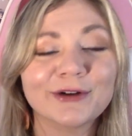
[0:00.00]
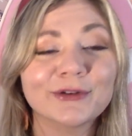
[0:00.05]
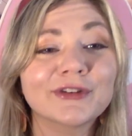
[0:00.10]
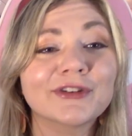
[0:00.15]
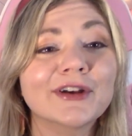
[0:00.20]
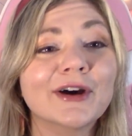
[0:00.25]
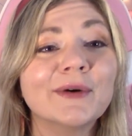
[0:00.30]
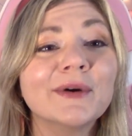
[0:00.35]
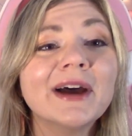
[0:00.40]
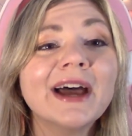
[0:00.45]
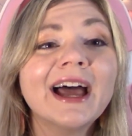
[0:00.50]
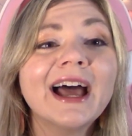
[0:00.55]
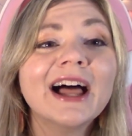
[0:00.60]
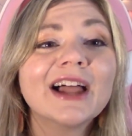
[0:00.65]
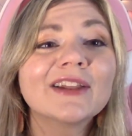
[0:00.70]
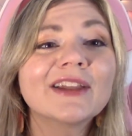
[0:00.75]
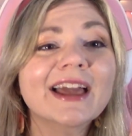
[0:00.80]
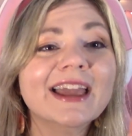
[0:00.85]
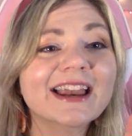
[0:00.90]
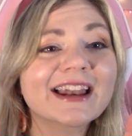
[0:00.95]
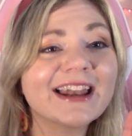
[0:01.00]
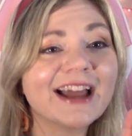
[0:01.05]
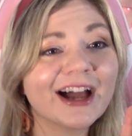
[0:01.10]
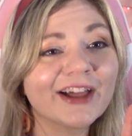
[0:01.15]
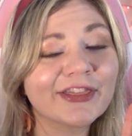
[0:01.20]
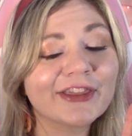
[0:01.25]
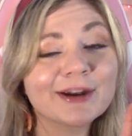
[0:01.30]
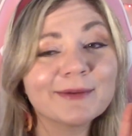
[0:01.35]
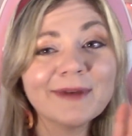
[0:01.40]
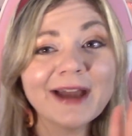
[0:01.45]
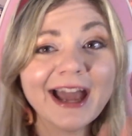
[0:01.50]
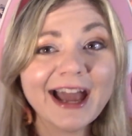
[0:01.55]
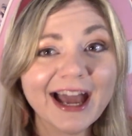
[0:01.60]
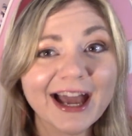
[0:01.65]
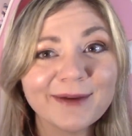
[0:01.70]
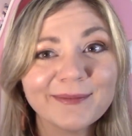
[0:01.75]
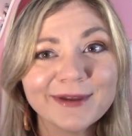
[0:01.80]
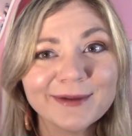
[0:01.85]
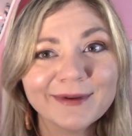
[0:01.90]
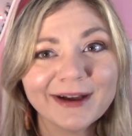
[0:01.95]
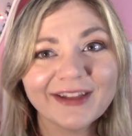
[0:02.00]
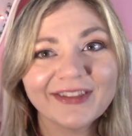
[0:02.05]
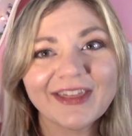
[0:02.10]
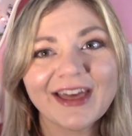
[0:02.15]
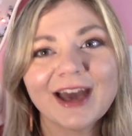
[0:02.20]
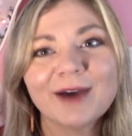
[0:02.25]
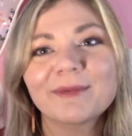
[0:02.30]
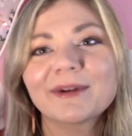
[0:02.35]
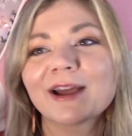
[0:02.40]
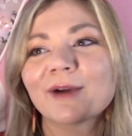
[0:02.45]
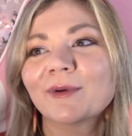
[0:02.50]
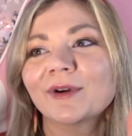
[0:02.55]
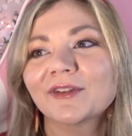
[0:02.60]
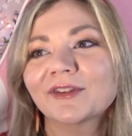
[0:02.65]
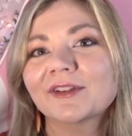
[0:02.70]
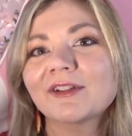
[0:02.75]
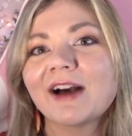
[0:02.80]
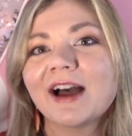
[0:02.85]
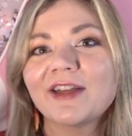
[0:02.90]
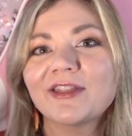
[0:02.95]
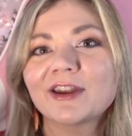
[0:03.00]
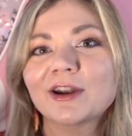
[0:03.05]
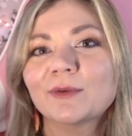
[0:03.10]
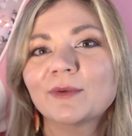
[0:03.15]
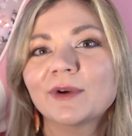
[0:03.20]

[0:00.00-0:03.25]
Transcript: So, like, not that I'm happy about that, but I was glad that it